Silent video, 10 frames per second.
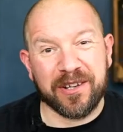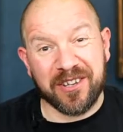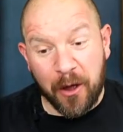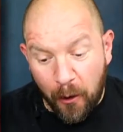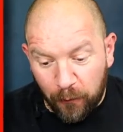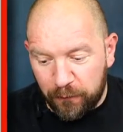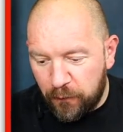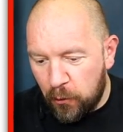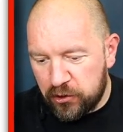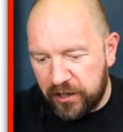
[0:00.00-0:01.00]
which
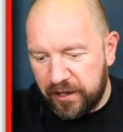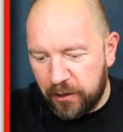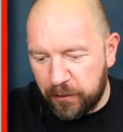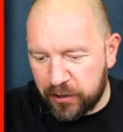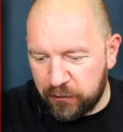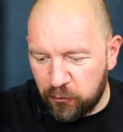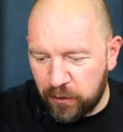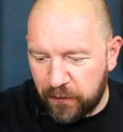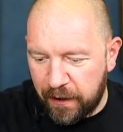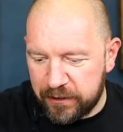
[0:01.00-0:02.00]
unfortunately now with
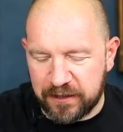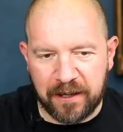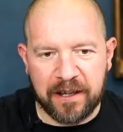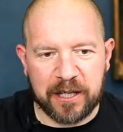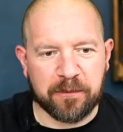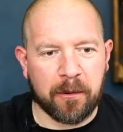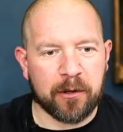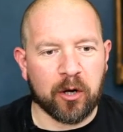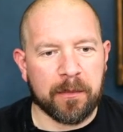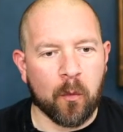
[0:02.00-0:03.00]
coronavirus is probably
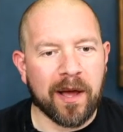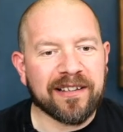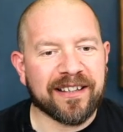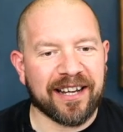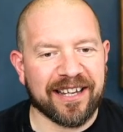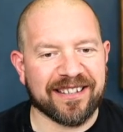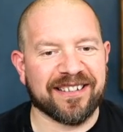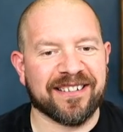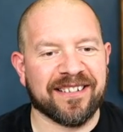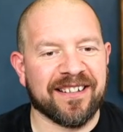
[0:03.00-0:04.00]
going to be well delayed.
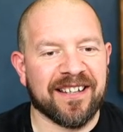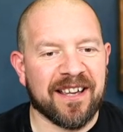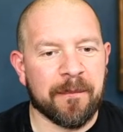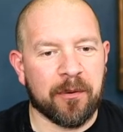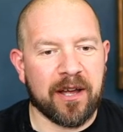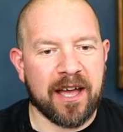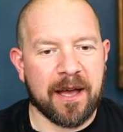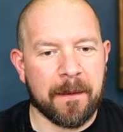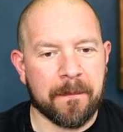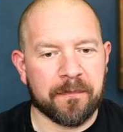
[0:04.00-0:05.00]
But
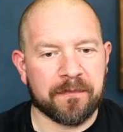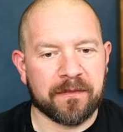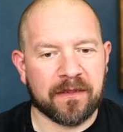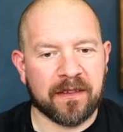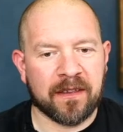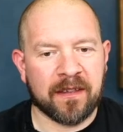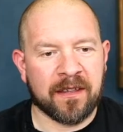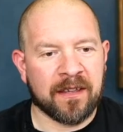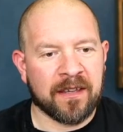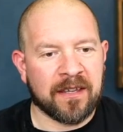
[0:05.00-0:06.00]
um,
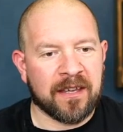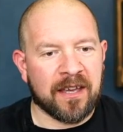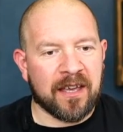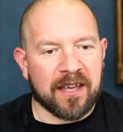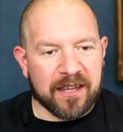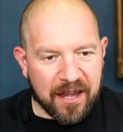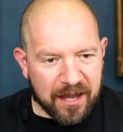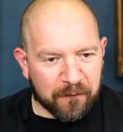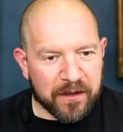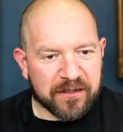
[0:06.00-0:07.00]
yeah,
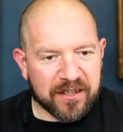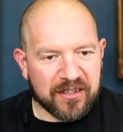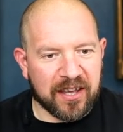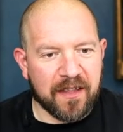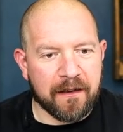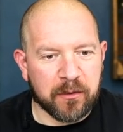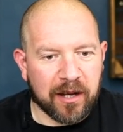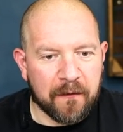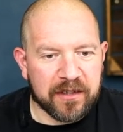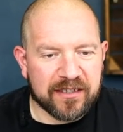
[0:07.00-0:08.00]
and Vincent's saying there as
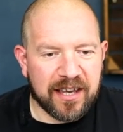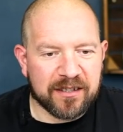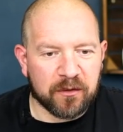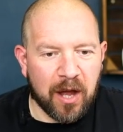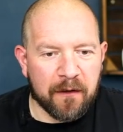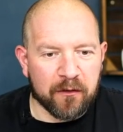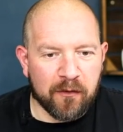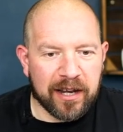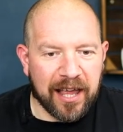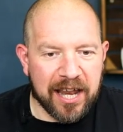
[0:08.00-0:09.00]
well, having the season have a
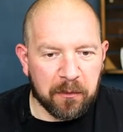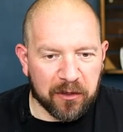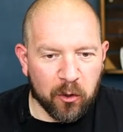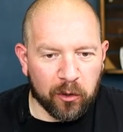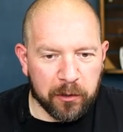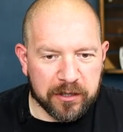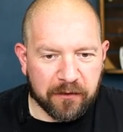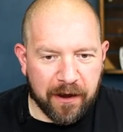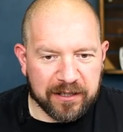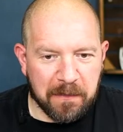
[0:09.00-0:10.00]
real end with no loose
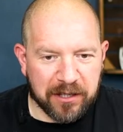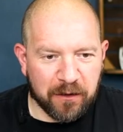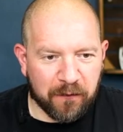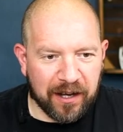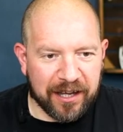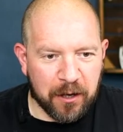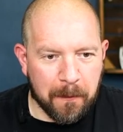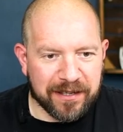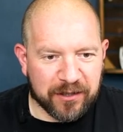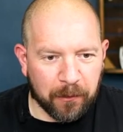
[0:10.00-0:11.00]
threads makes you feel like you
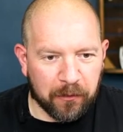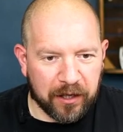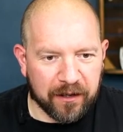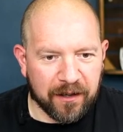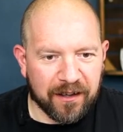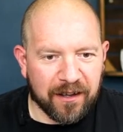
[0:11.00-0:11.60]
missed something,